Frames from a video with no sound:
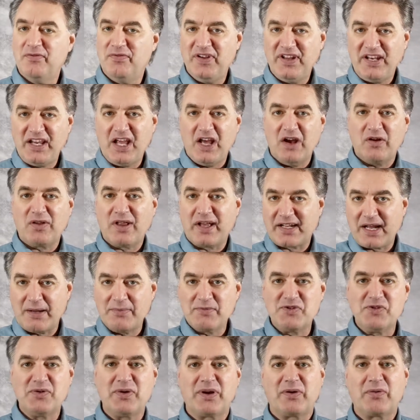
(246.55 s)
Video like
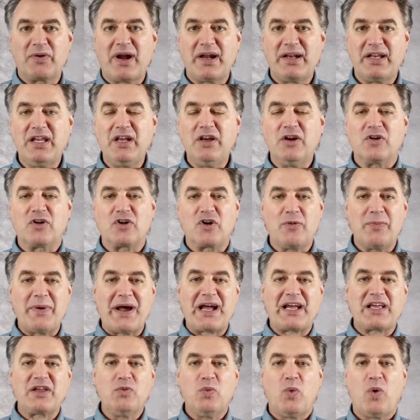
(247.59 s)
I'm doing right here. Go
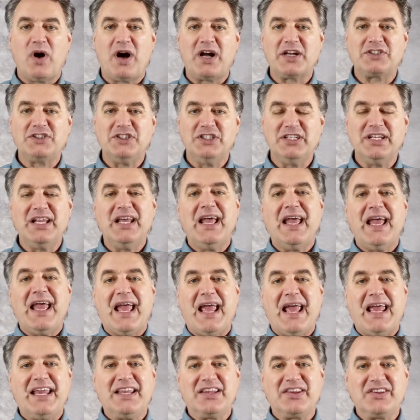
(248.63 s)
back and watch it
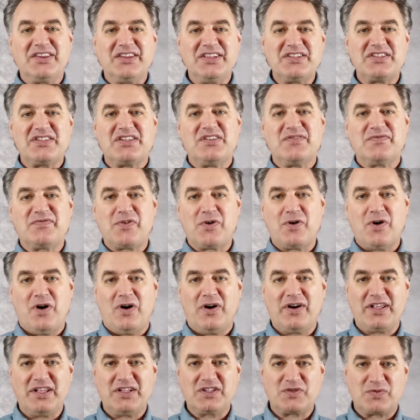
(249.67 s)
and listen for
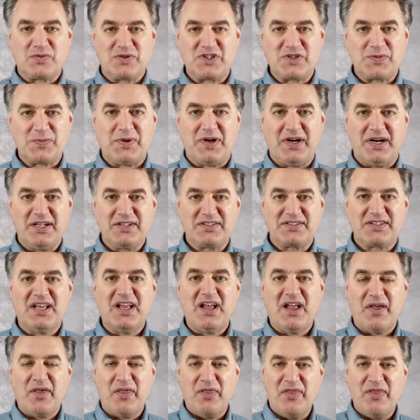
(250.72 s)
audience response.